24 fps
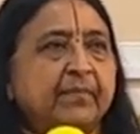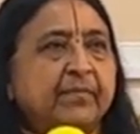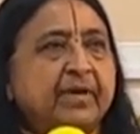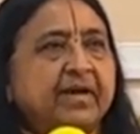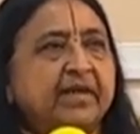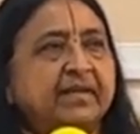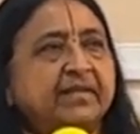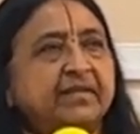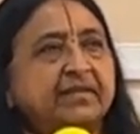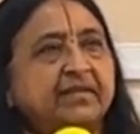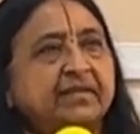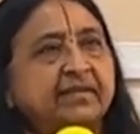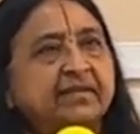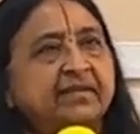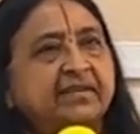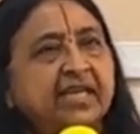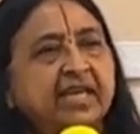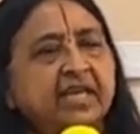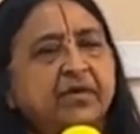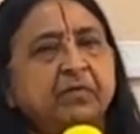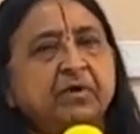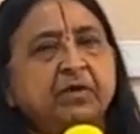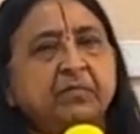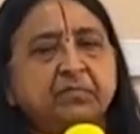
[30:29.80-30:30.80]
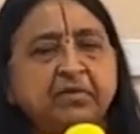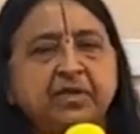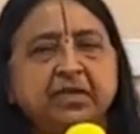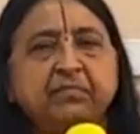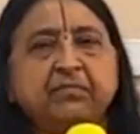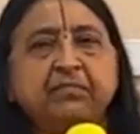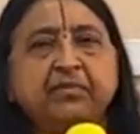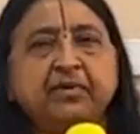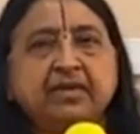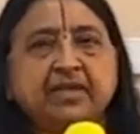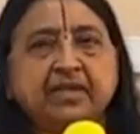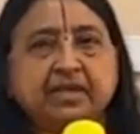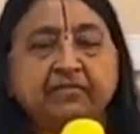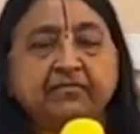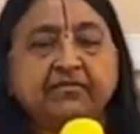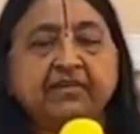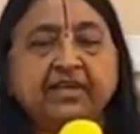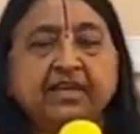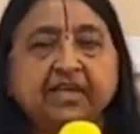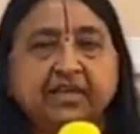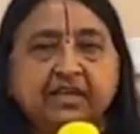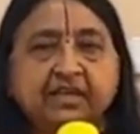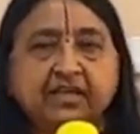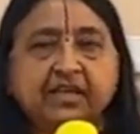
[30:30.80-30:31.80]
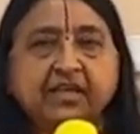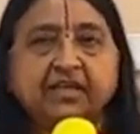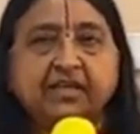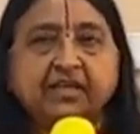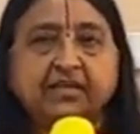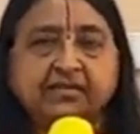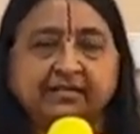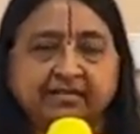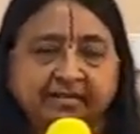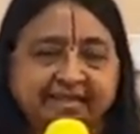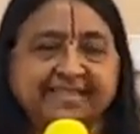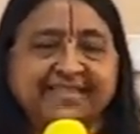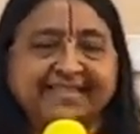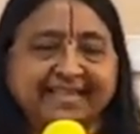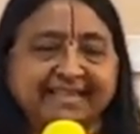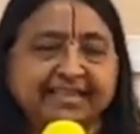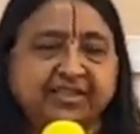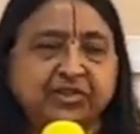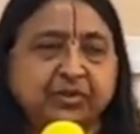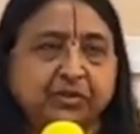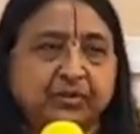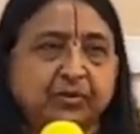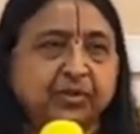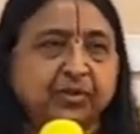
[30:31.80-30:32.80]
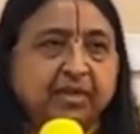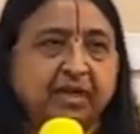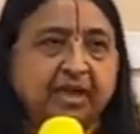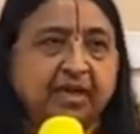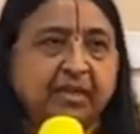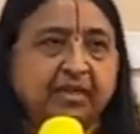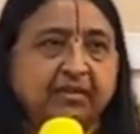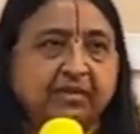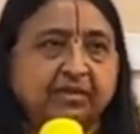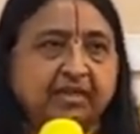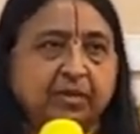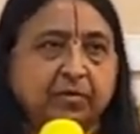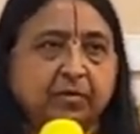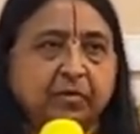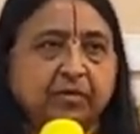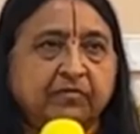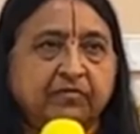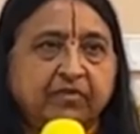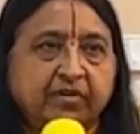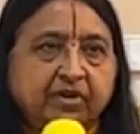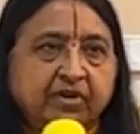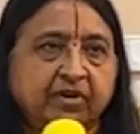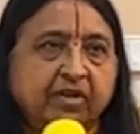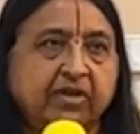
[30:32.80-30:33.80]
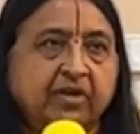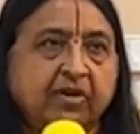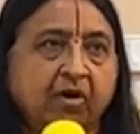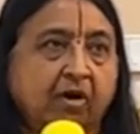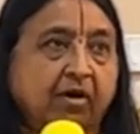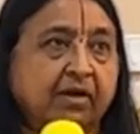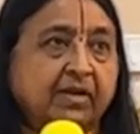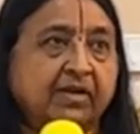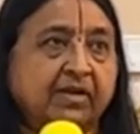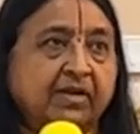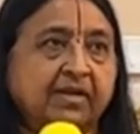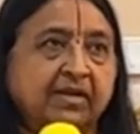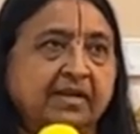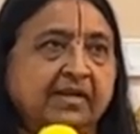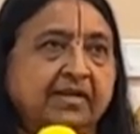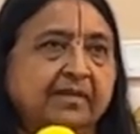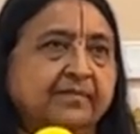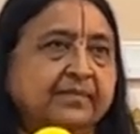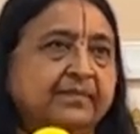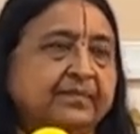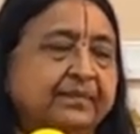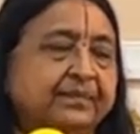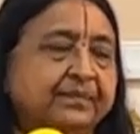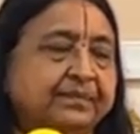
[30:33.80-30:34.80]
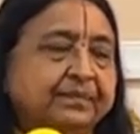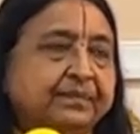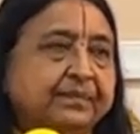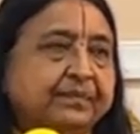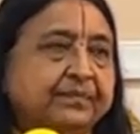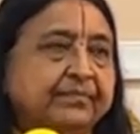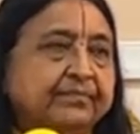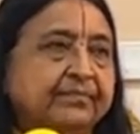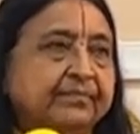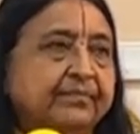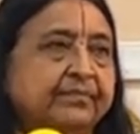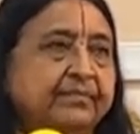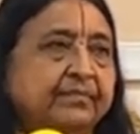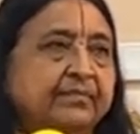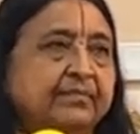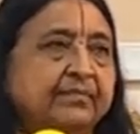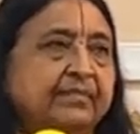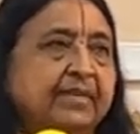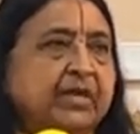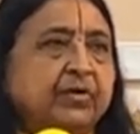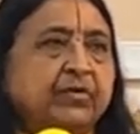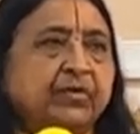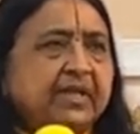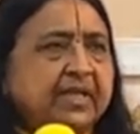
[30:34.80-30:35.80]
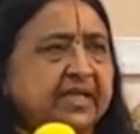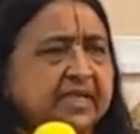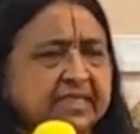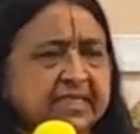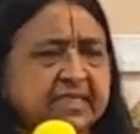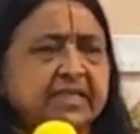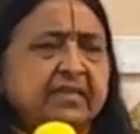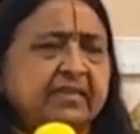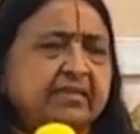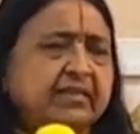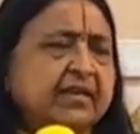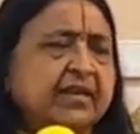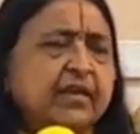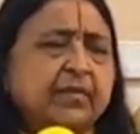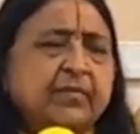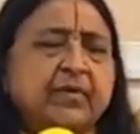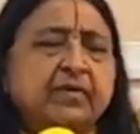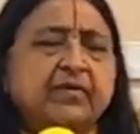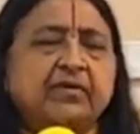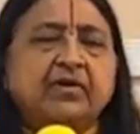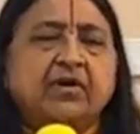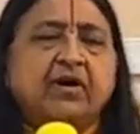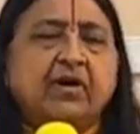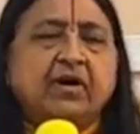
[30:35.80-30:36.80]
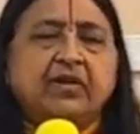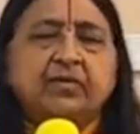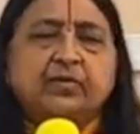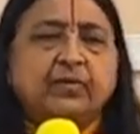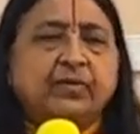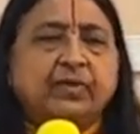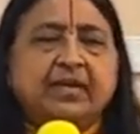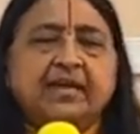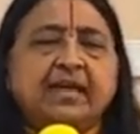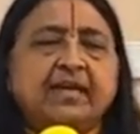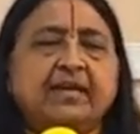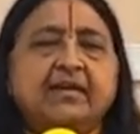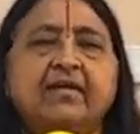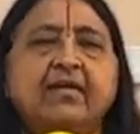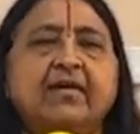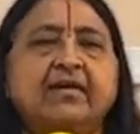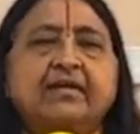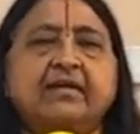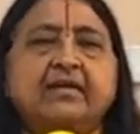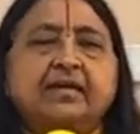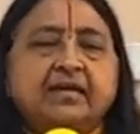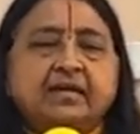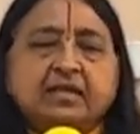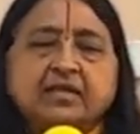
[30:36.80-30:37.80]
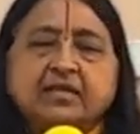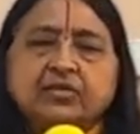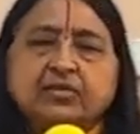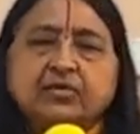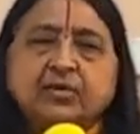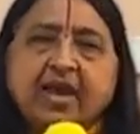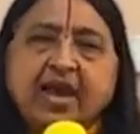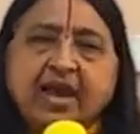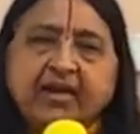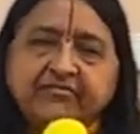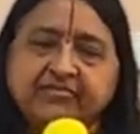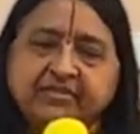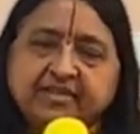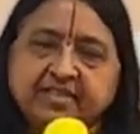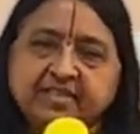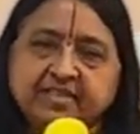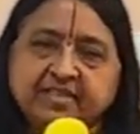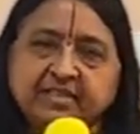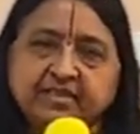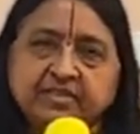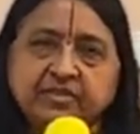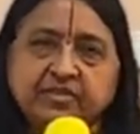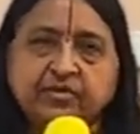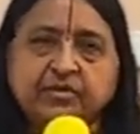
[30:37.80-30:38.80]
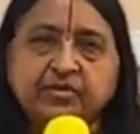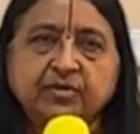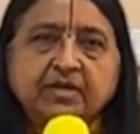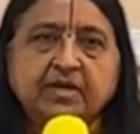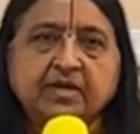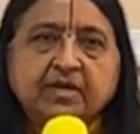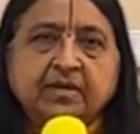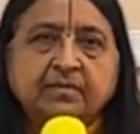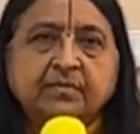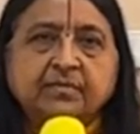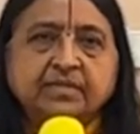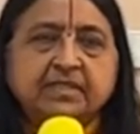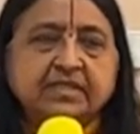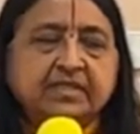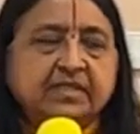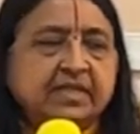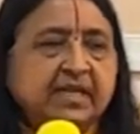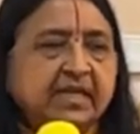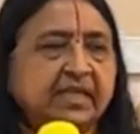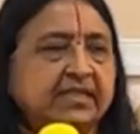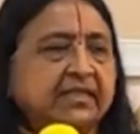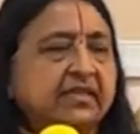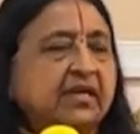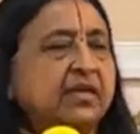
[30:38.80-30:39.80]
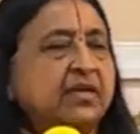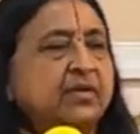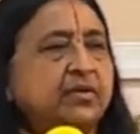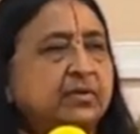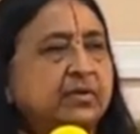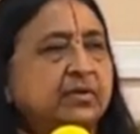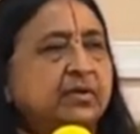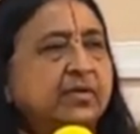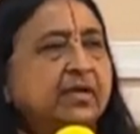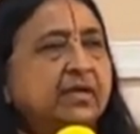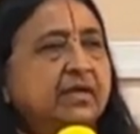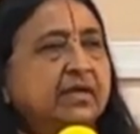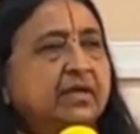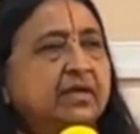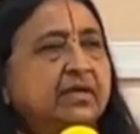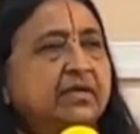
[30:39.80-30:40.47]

But there were people living in Satyug and they were very godly. They could easily think about God. We cannot. So after Satyug comes Treta Yuga.